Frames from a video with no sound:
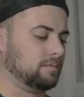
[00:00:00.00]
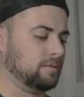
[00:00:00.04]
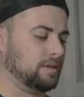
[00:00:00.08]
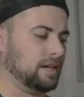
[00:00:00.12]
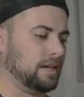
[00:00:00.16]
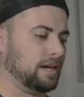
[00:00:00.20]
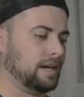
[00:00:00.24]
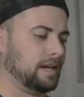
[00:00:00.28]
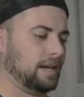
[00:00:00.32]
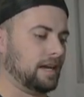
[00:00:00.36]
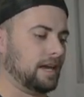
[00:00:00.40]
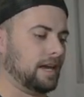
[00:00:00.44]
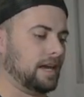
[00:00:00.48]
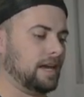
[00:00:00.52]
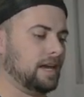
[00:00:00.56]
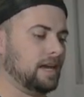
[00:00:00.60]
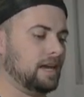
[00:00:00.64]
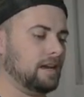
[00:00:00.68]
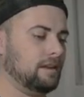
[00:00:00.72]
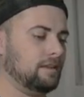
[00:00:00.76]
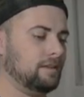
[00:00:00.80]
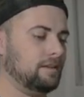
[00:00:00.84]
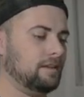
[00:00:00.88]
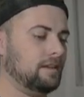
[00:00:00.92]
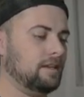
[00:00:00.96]
we got
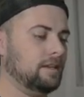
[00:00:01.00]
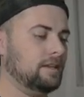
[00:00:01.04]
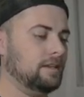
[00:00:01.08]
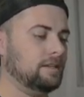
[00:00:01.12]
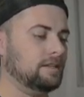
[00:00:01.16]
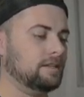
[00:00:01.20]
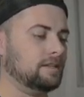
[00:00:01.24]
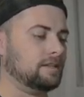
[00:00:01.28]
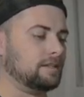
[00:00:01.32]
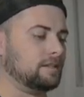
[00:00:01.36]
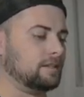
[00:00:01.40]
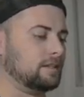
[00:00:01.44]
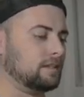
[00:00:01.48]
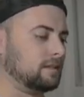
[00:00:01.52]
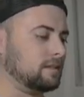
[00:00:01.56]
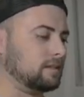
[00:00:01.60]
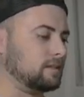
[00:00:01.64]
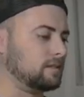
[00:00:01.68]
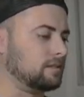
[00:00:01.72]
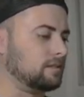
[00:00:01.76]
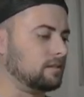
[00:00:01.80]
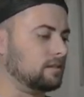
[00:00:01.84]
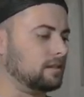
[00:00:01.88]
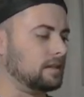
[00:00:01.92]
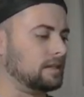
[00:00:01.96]
eight of these.
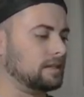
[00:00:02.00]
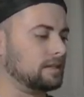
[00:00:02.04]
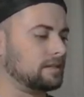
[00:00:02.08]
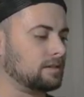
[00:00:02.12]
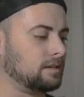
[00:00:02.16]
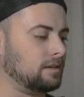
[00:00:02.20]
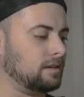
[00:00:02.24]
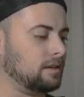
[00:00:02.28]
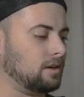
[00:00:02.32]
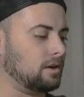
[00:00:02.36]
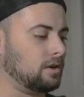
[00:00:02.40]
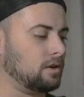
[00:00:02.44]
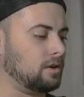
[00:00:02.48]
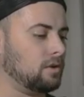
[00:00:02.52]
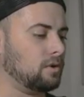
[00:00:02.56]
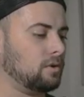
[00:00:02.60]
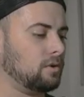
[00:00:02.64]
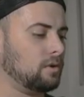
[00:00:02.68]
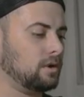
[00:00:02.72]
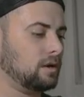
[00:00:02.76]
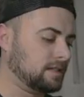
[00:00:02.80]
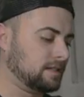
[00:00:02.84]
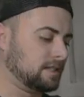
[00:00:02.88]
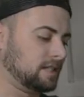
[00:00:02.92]
So let's go